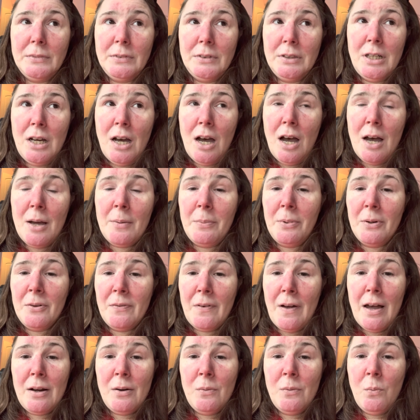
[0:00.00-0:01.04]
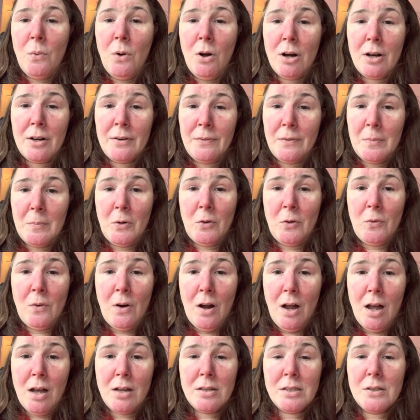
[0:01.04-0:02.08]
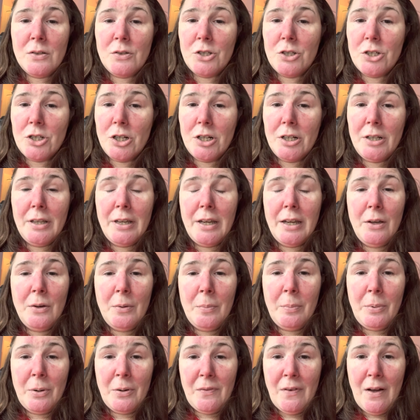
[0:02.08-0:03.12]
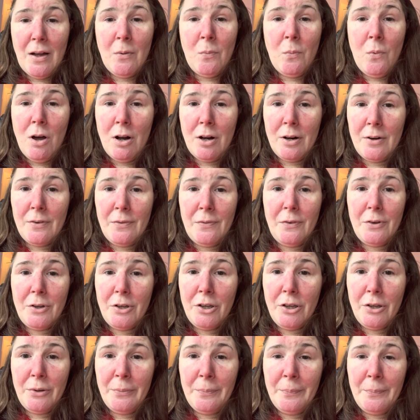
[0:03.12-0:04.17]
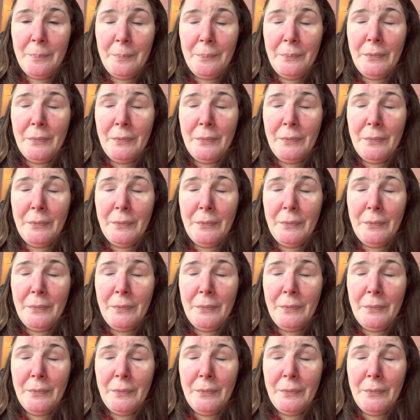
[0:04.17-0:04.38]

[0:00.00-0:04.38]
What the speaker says: God provided water from a rock, so surely He'll provide water for you